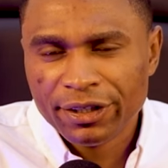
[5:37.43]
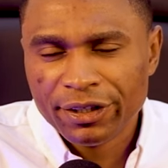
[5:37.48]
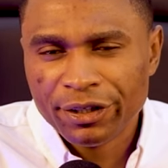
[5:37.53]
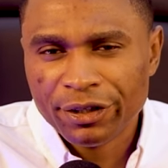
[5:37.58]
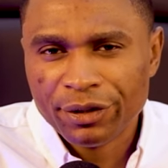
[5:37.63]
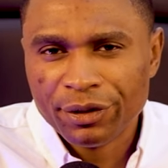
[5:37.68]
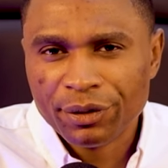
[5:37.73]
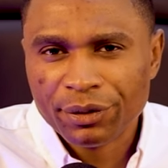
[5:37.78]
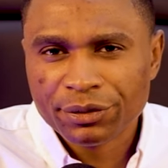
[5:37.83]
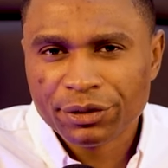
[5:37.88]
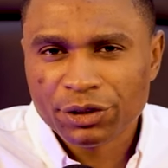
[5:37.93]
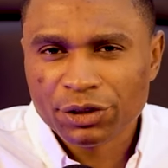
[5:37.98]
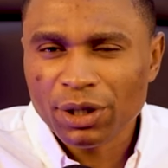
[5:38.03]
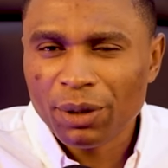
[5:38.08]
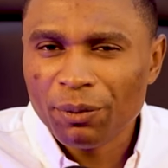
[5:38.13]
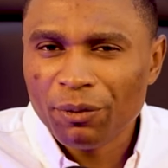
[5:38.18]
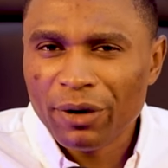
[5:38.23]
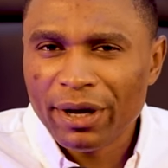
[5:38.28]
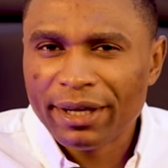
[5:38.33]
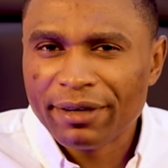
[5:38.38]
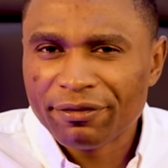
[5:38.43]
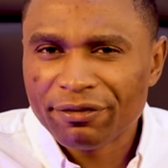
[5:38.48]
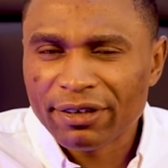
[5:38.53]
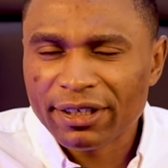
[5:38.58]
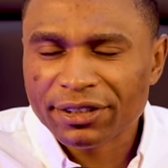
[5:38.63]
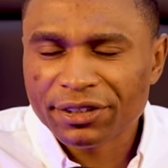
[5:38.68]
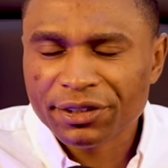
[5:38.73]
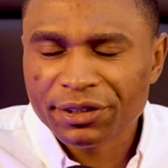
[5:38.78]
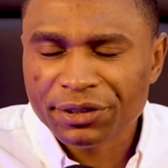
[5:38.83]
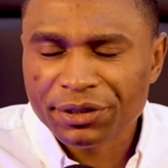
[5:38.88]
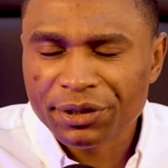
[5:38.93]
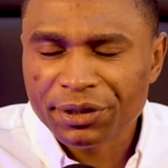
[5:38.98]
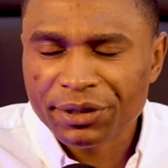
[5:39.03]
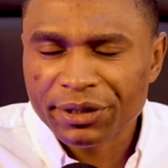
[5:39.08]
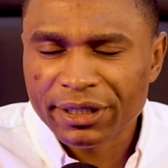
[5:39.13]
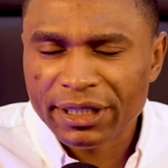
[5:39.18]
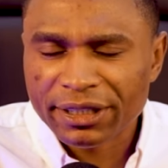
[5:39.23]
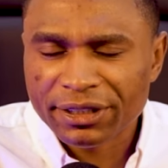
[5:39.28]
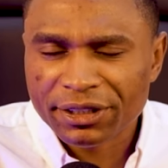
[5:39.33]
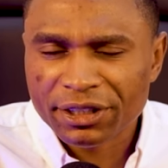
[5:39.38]
You know, somewhere in 1
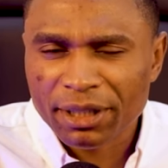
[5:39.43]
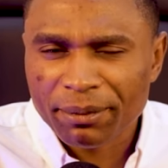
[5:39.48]
Thessalonians